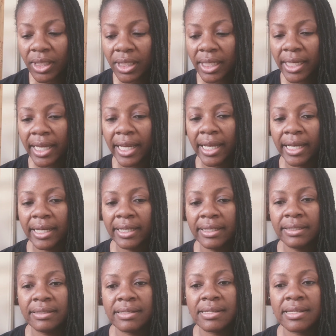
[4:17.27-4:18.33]

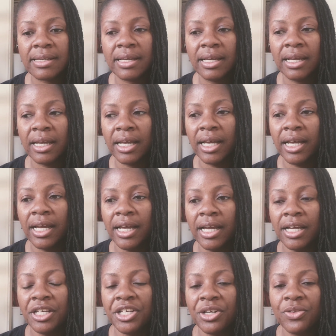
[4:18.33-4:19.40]
And
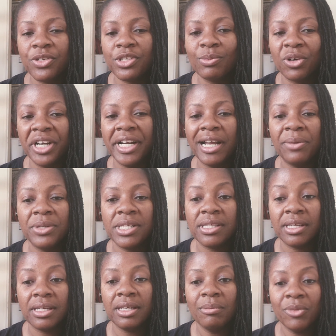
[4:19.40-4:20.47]
this morning I was
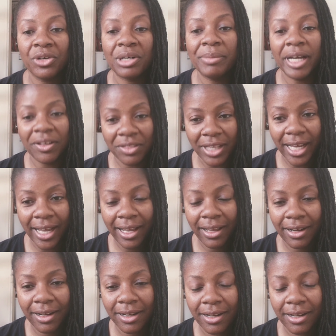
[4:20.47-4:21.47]
thinking more about that.